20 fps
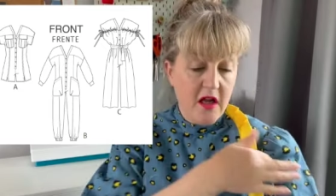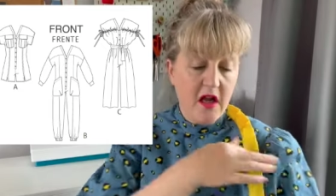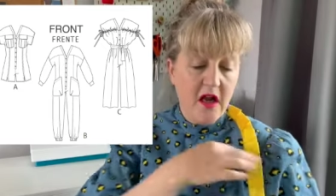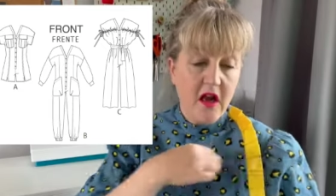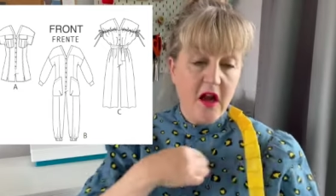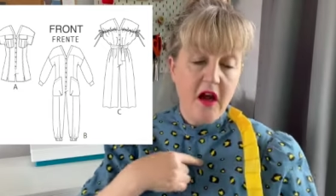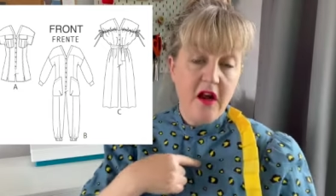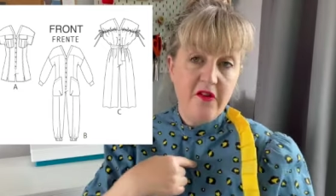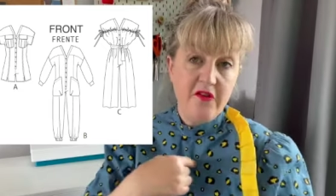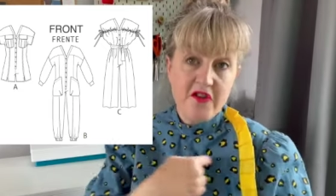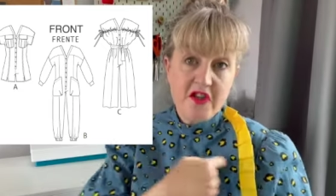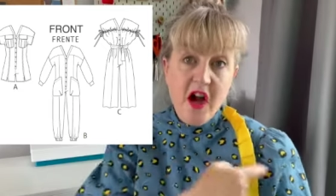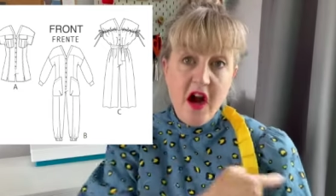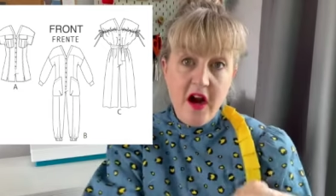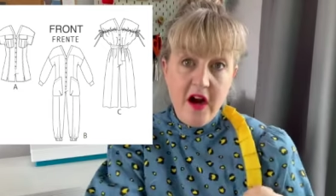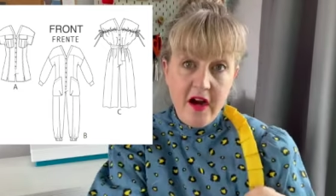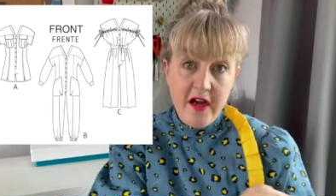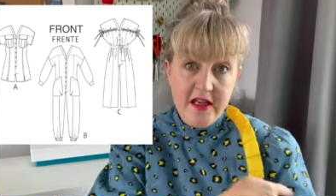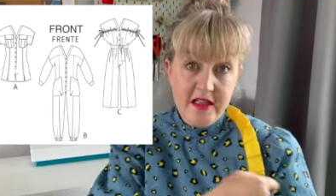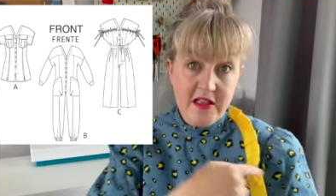kind of
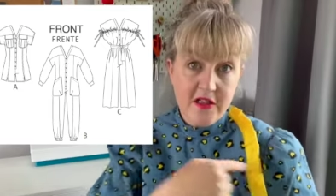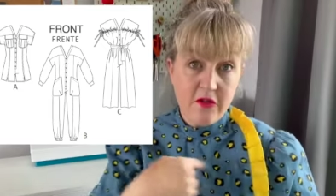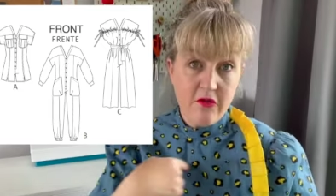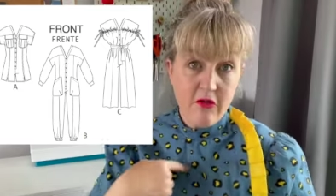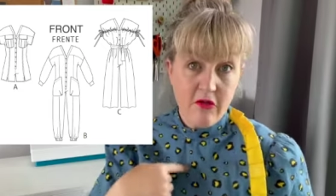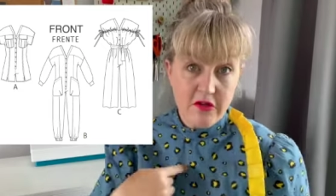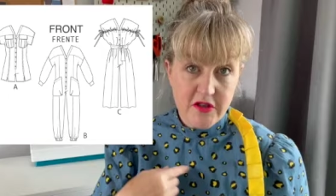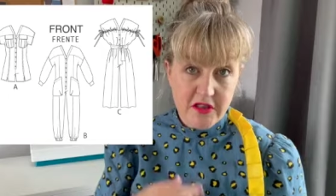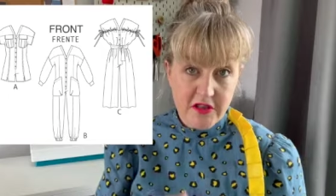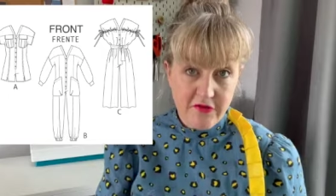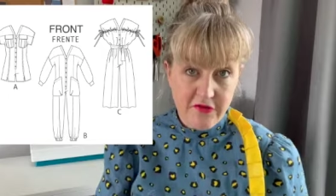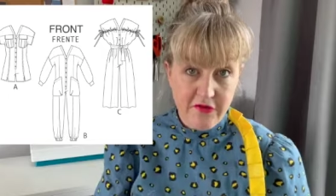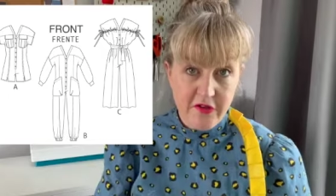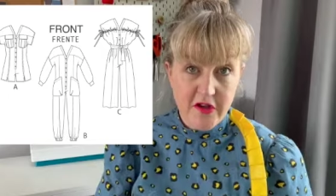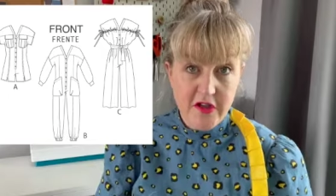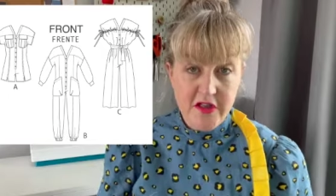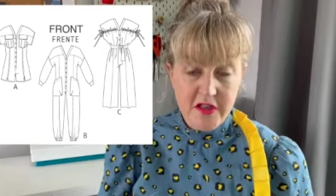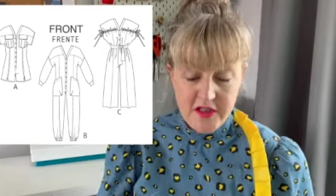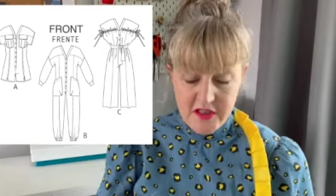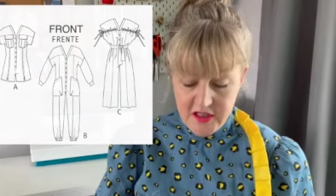ties across the
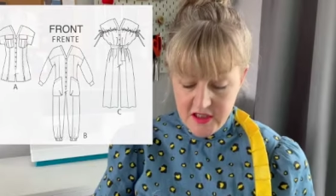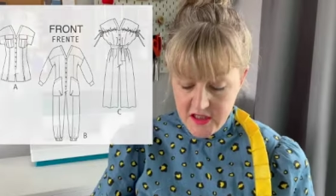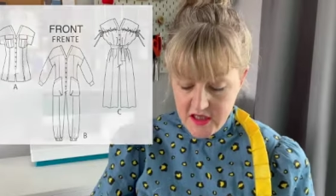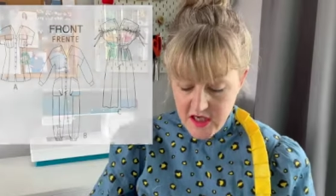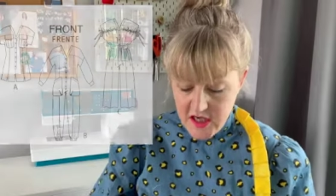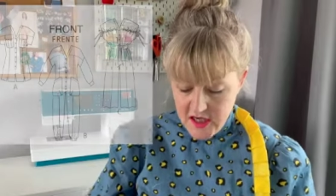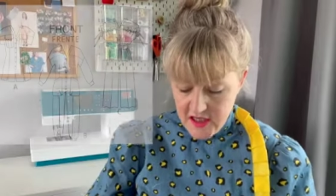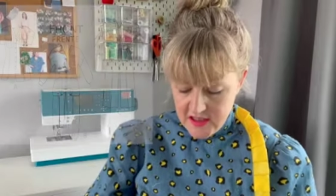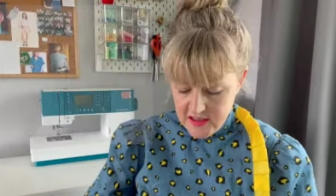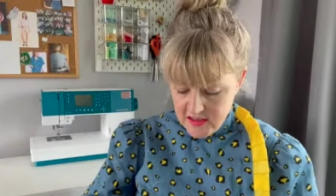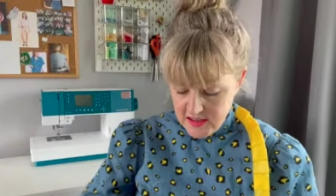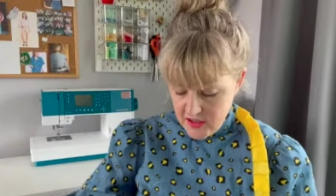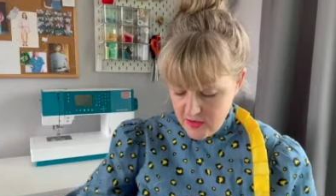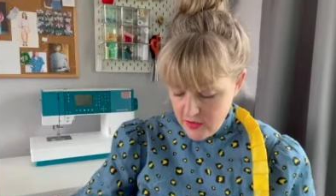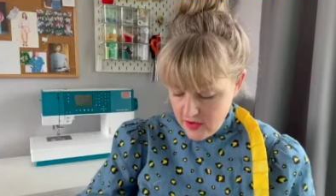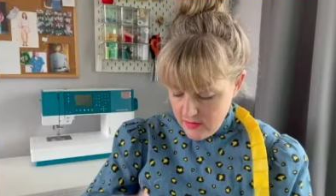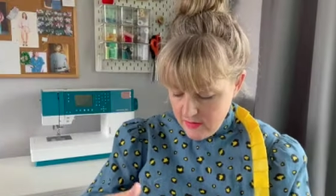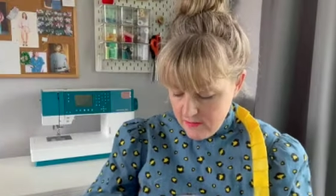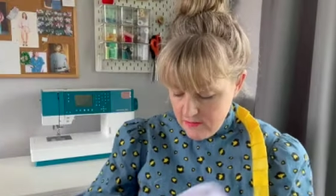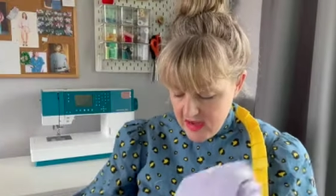front. So
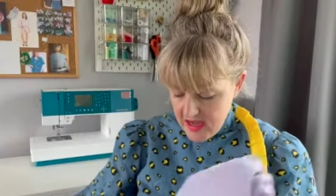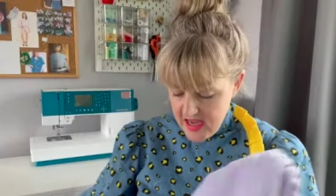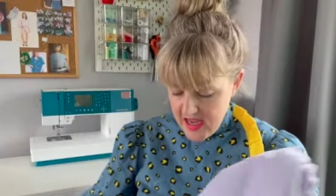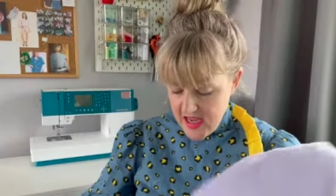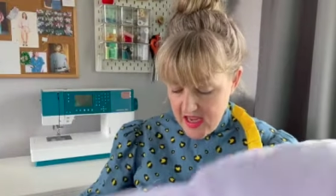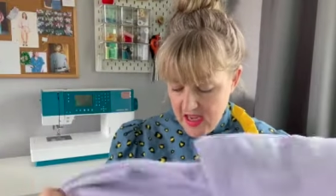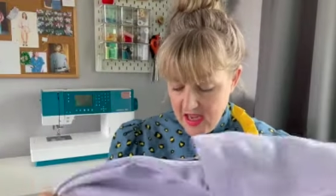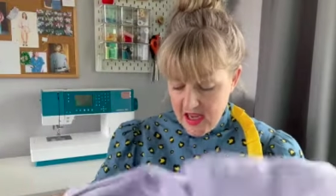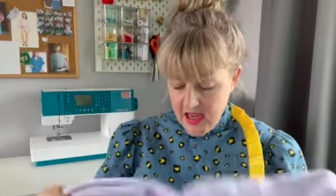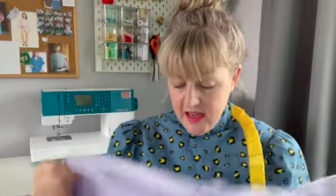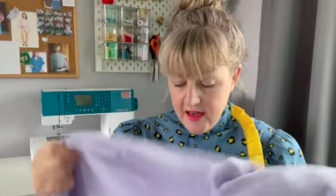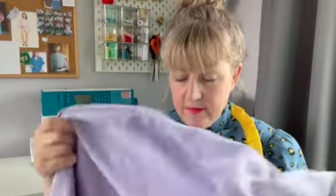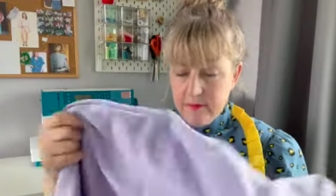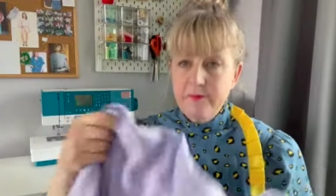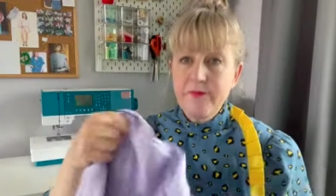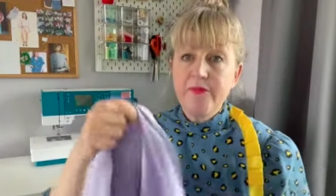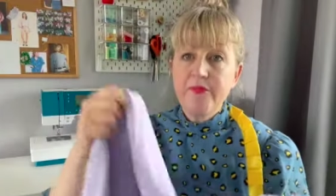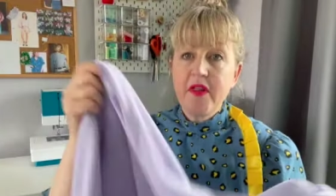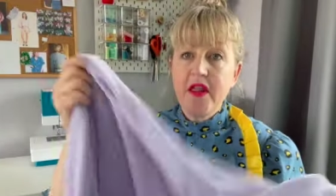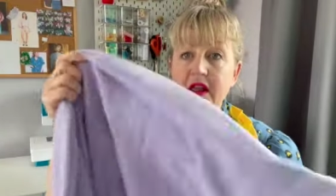I'm making it
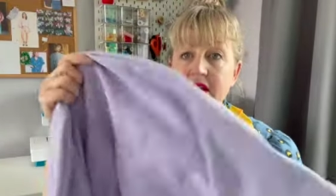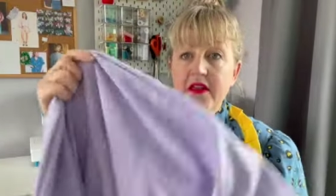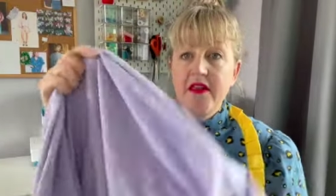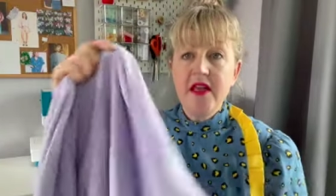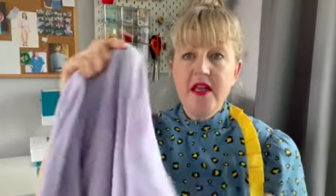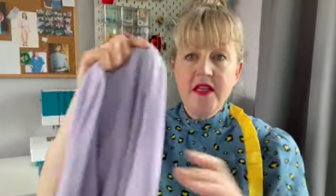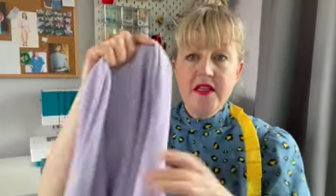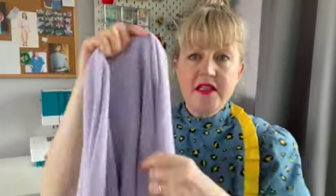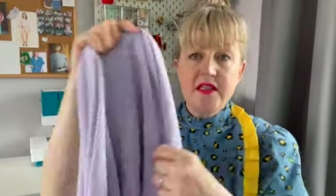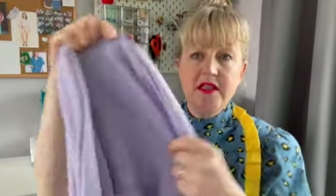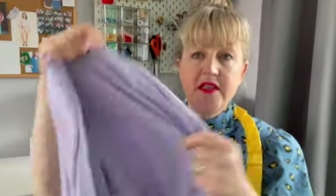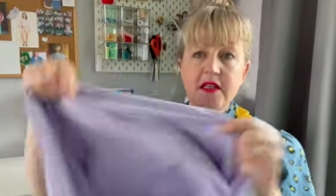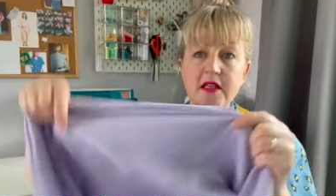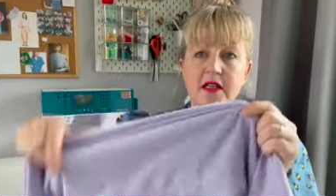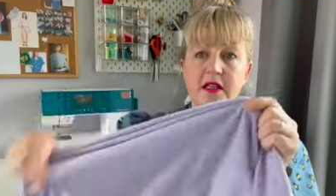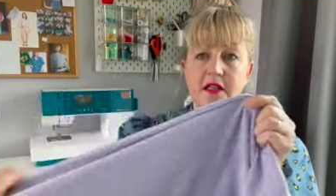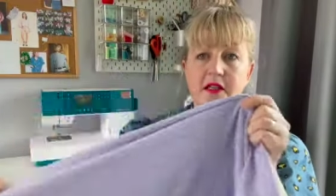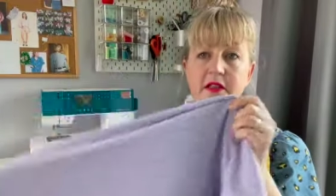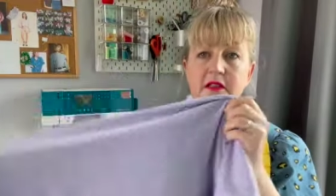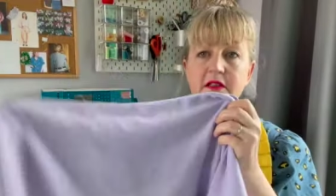in this
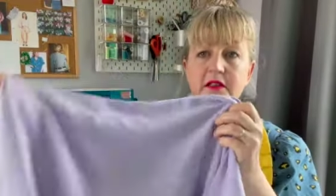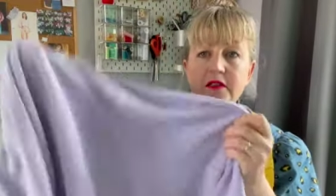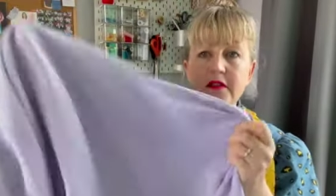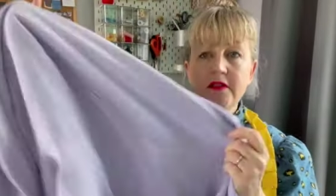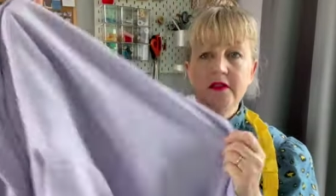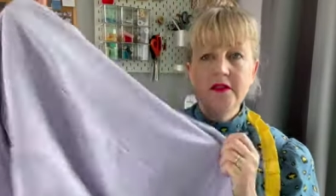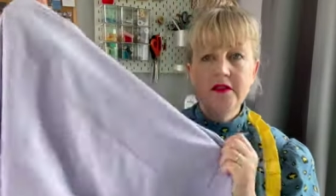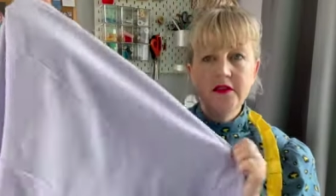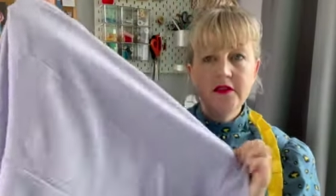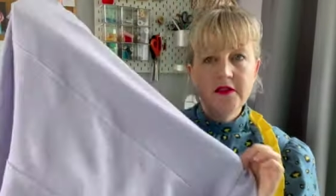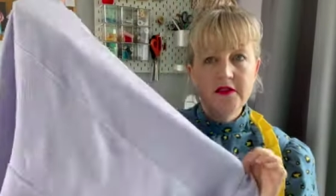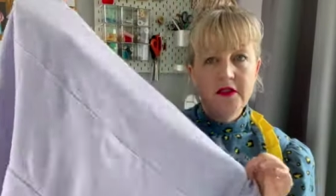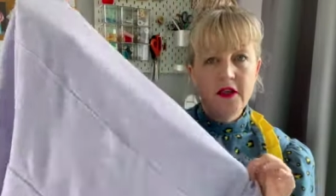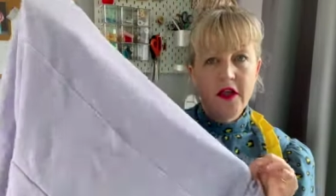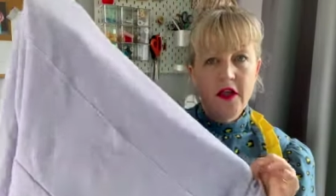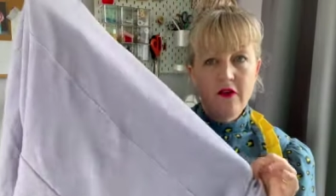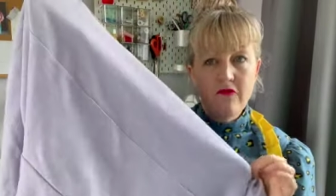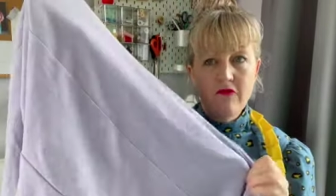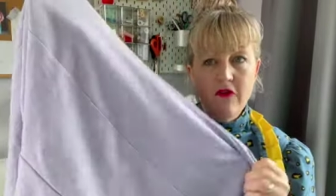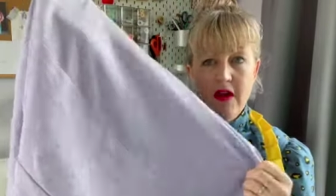
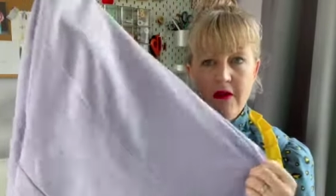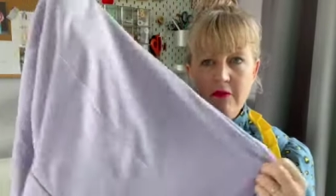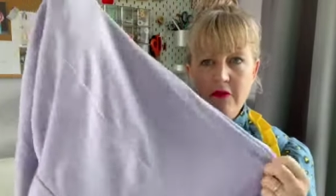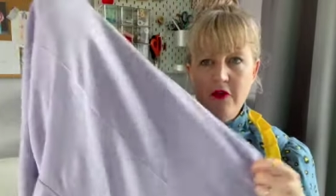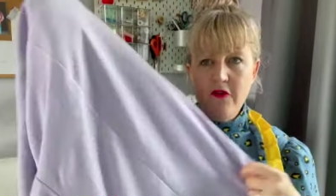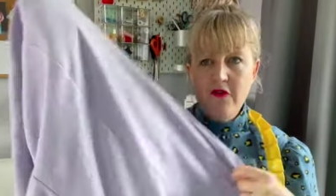Rainbow